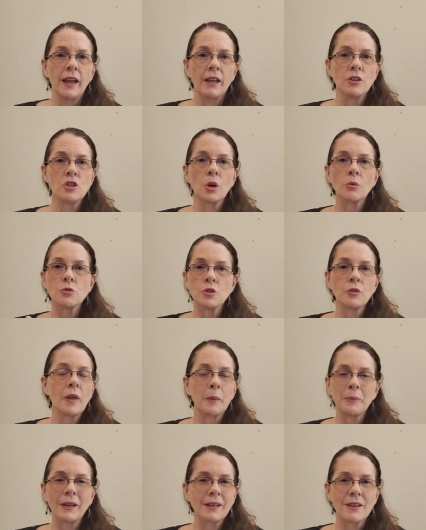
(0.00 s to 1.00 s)
And don't do
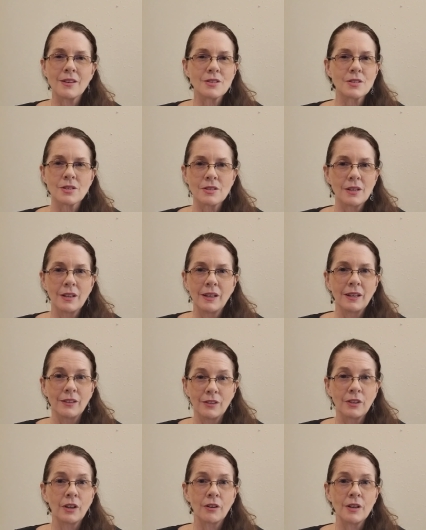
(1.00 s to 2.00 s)
that, because
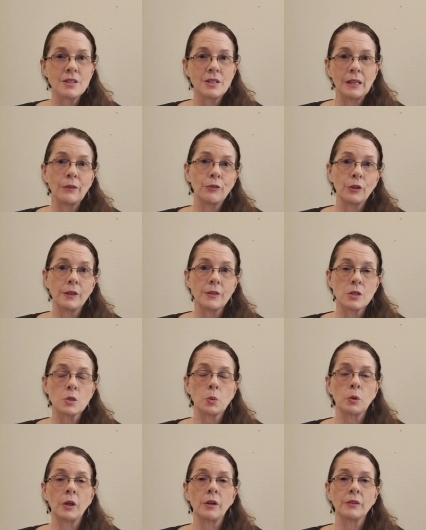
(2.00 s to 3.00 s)
there is evil in
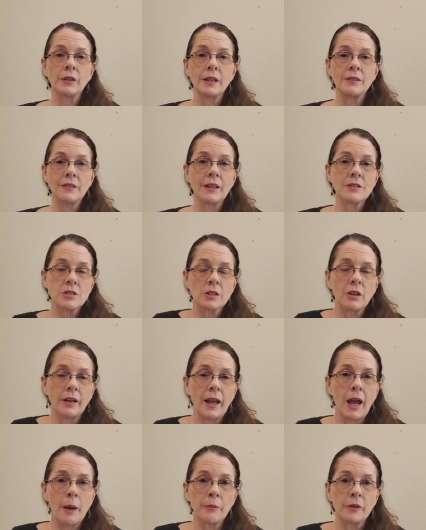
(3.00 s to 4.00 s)
this world and it's going
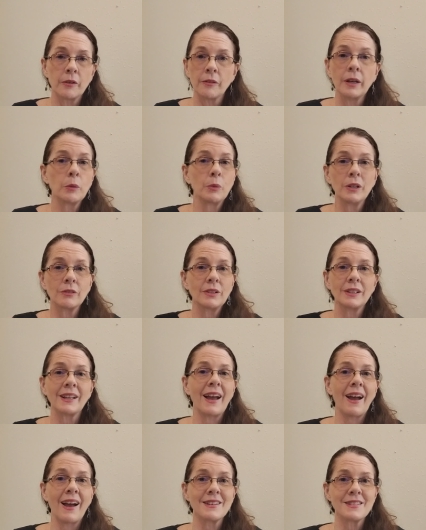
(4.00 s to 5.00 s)
to happen already. We don't need
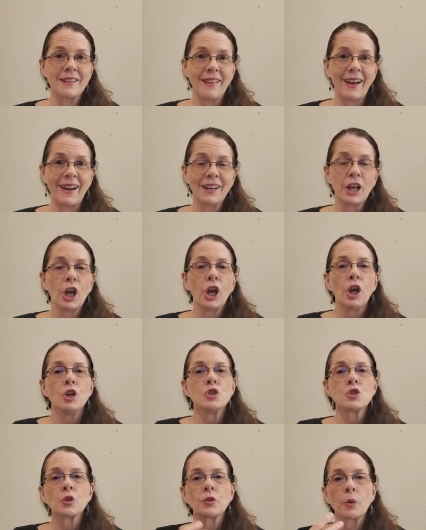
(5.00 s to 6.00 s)
to add to that.
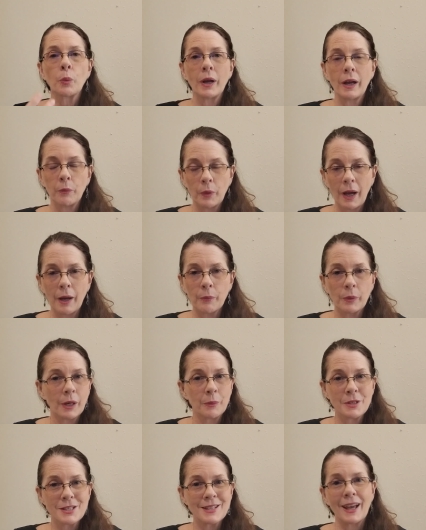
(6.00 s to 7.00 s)
So what
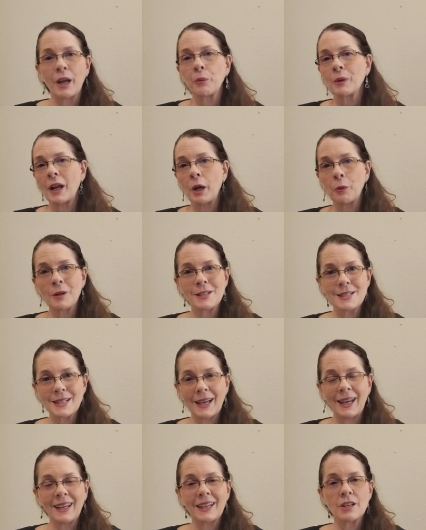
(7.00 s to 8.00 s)
I always
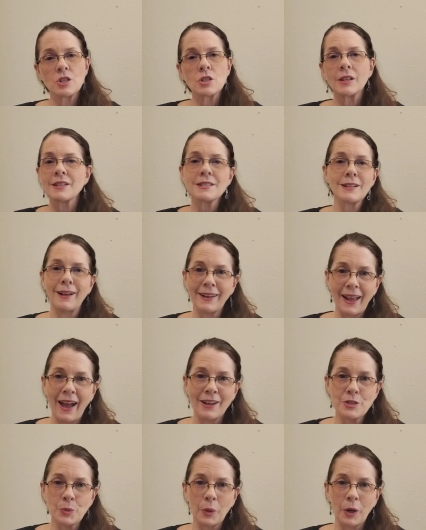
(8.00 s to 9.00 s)
say is, let's not
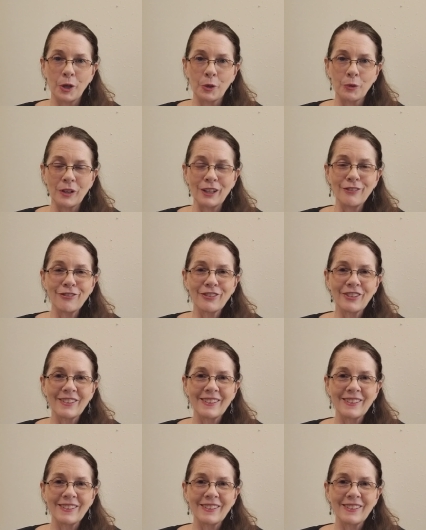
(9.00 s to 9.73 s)
add to our grief,